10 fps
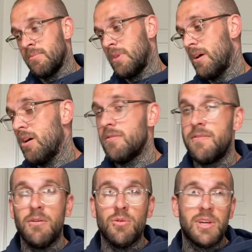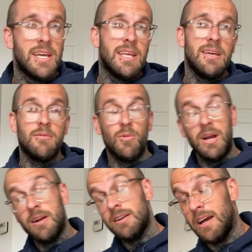I felt all giddy and
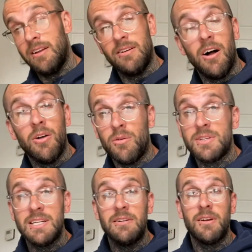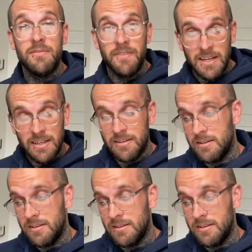weird. And I honestly nearly fainted.